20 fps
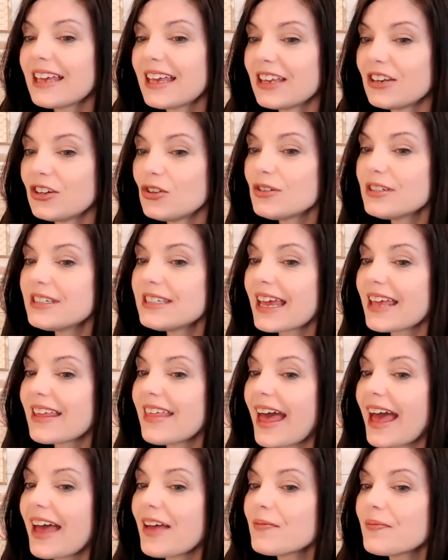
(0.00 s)
Can you say
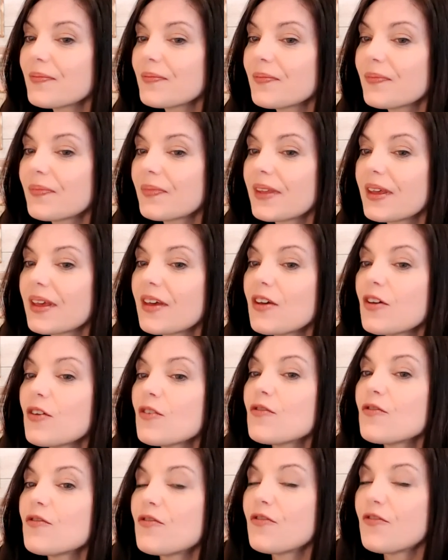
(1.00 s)
that?
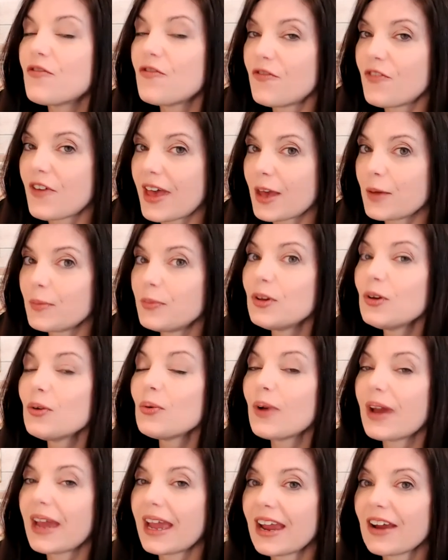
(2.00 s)

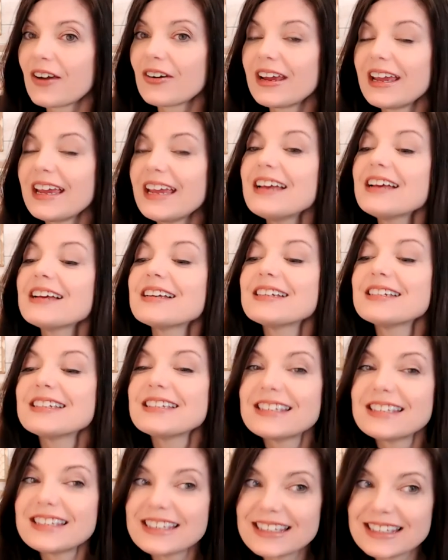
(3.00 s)
February
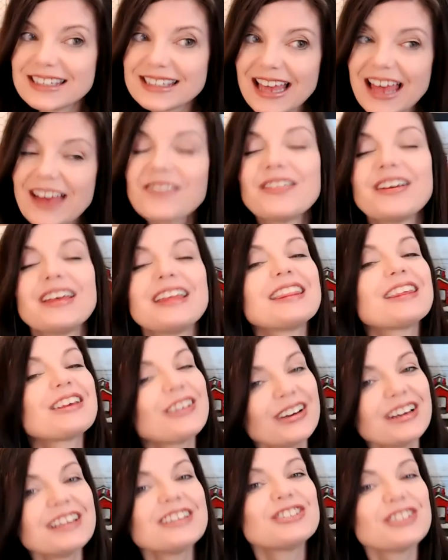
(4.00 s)
seventh.
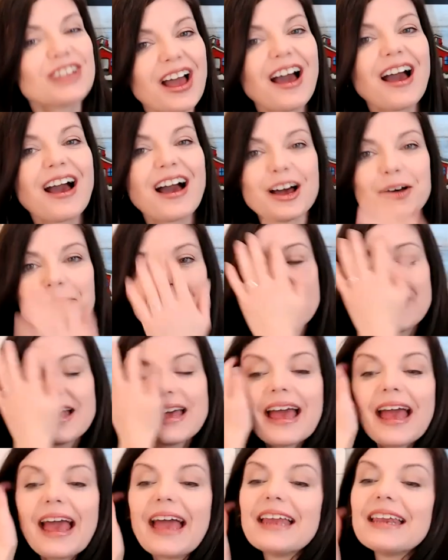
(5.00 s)
Good job.
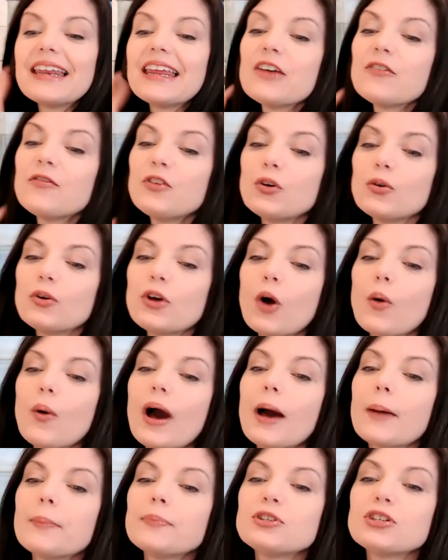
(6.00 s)
And if you
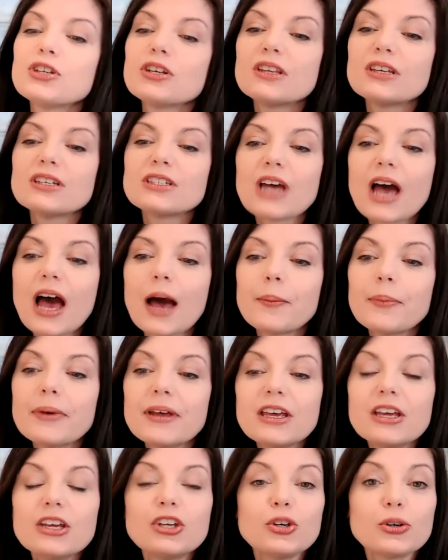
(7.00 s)
go up to the top,
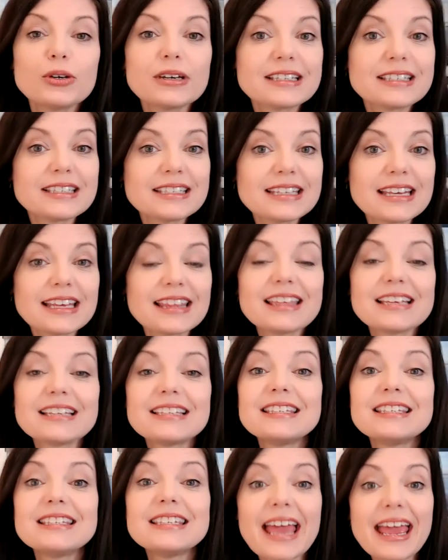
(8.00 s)
you can see the
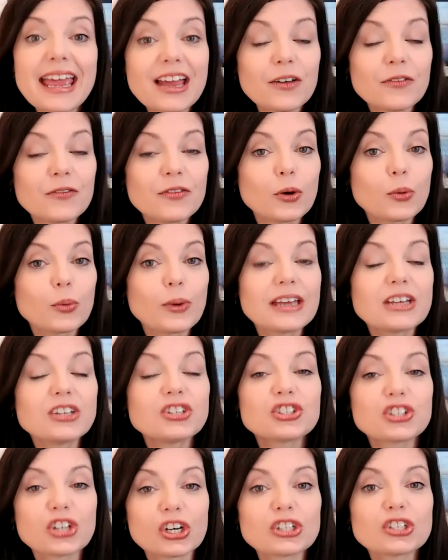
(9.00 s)
day of the week
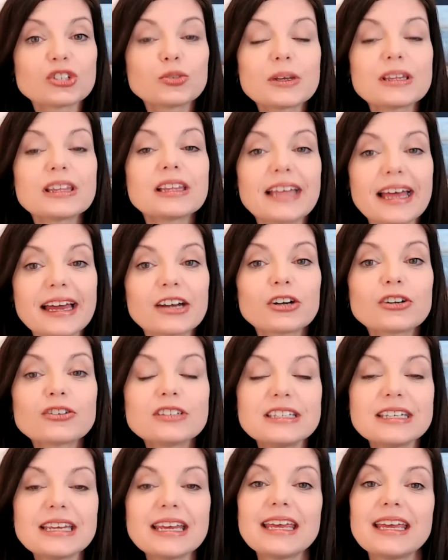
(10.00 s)
starts with letter
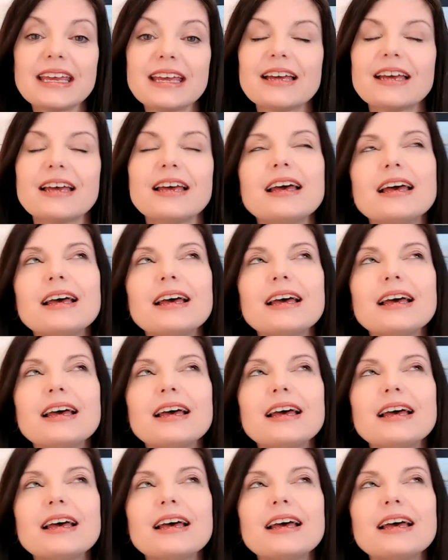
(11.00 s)
T.